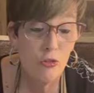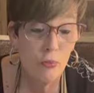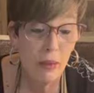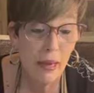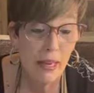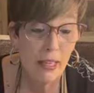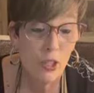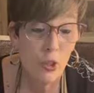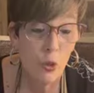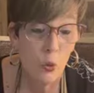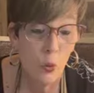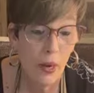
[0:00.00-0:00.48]

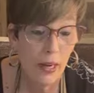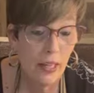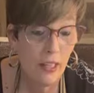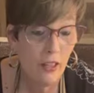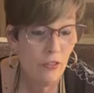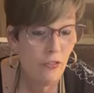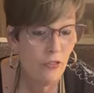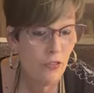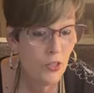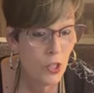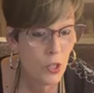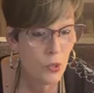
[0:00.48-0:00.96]
You've made
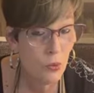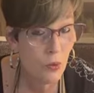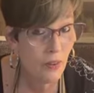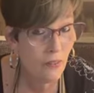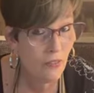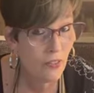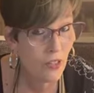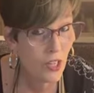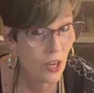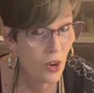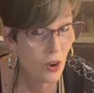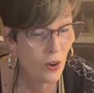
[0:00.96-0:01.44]
quite a few
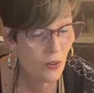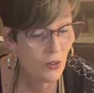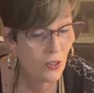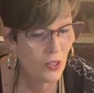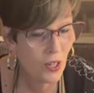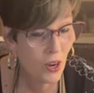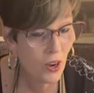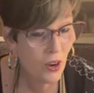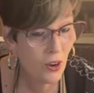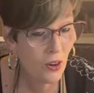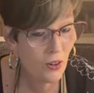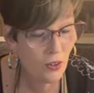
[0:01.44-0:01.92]
of
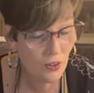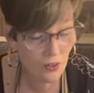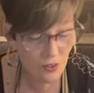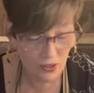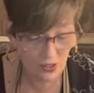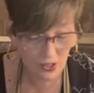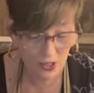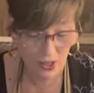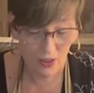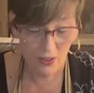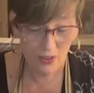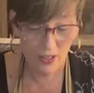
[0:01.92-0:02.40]

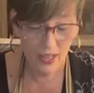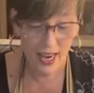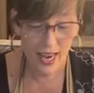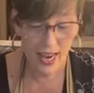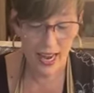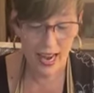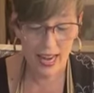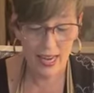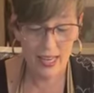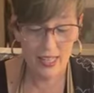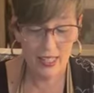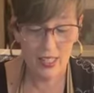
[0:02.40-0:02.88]
yo-yos.
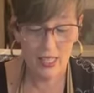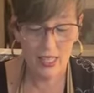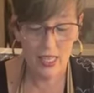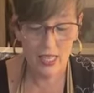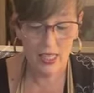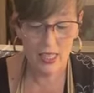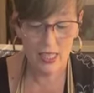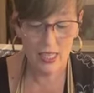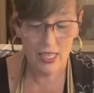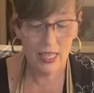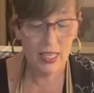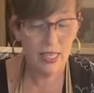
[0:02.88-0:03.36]
Okay,
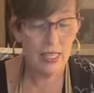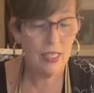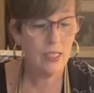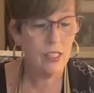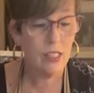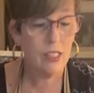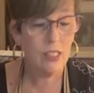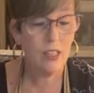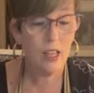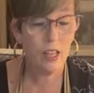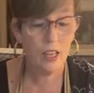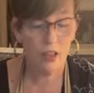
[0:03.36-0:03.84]
see,
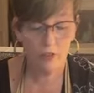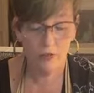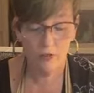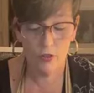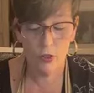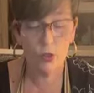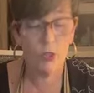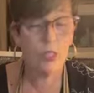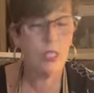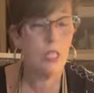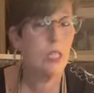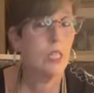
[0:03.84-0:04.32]
Tina's done a
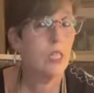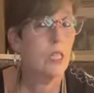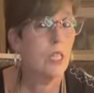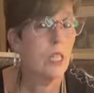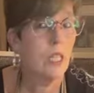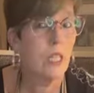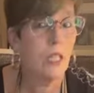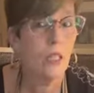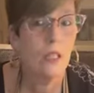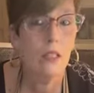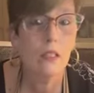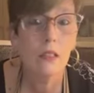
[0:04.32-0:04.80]
few. See,
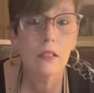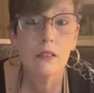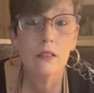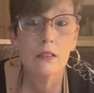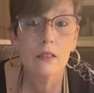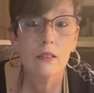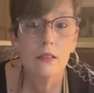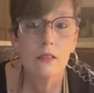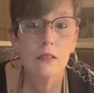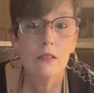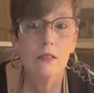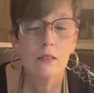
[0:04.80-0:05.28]
Tina,
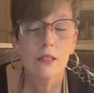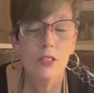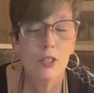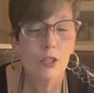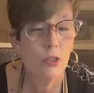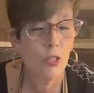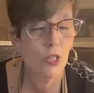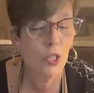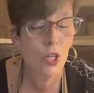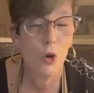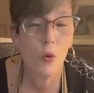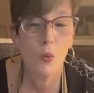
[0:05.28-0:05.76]

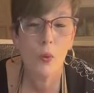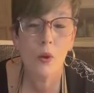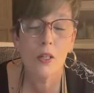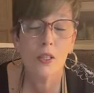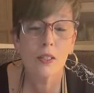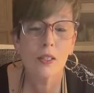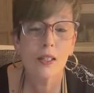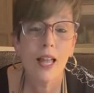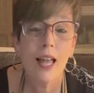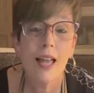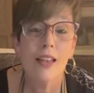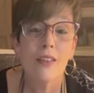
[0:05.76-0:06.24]
you could go
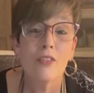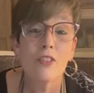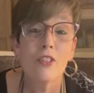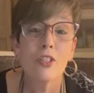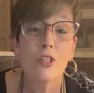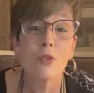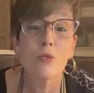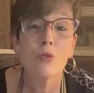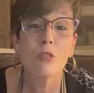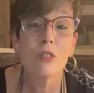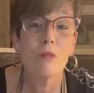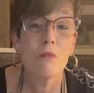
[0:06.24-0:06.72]
on a
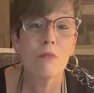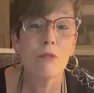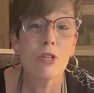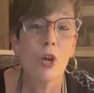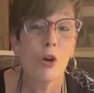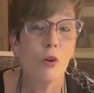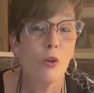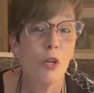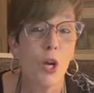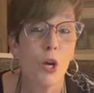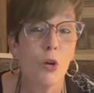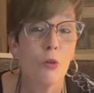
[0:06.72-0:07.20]
live and do
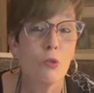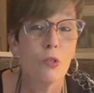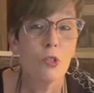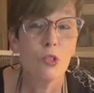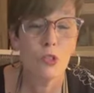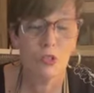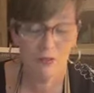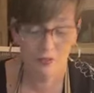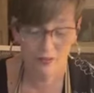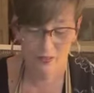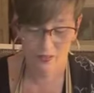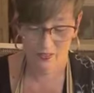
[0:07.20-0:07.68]
some
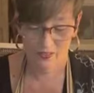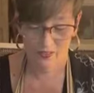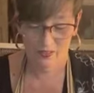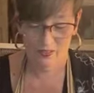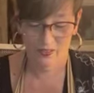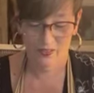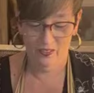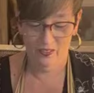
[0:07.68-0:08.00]
yo-yos.